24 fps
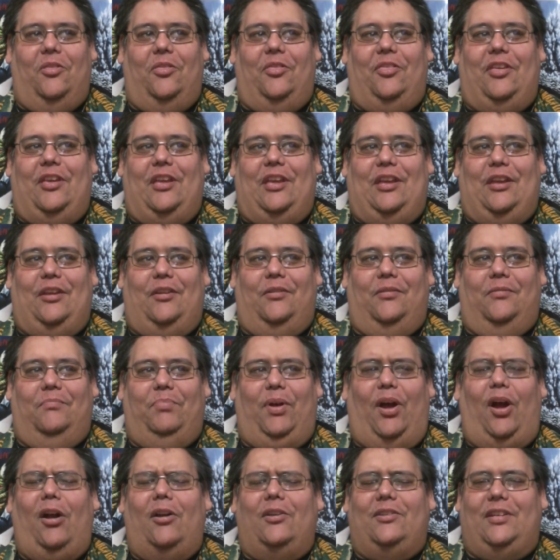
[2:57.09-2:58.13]
the
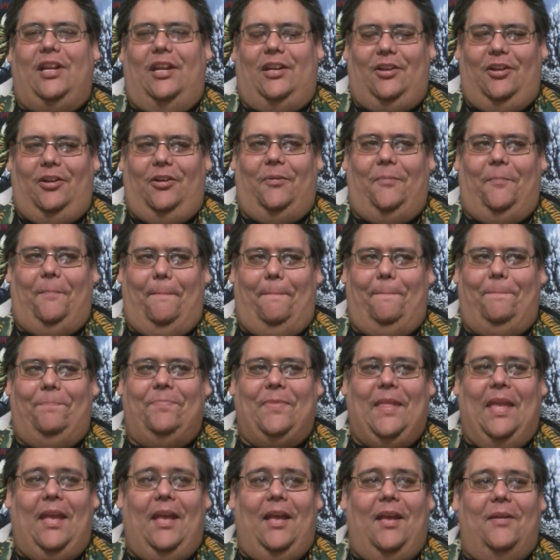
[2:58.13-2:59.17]
bartender,
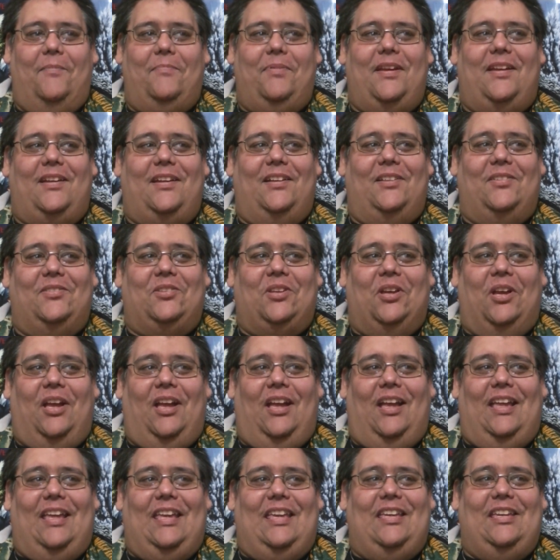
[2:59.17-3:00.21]
because
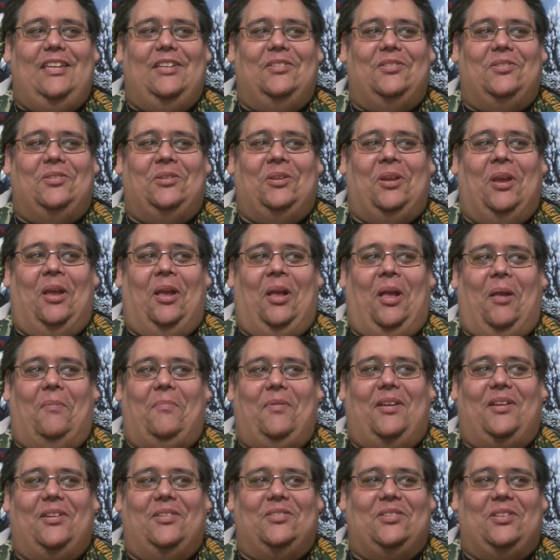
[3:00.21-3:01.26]

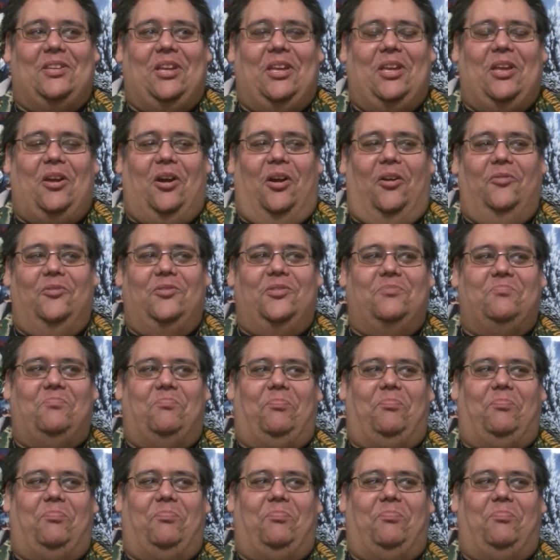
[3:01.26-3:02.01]
he owns a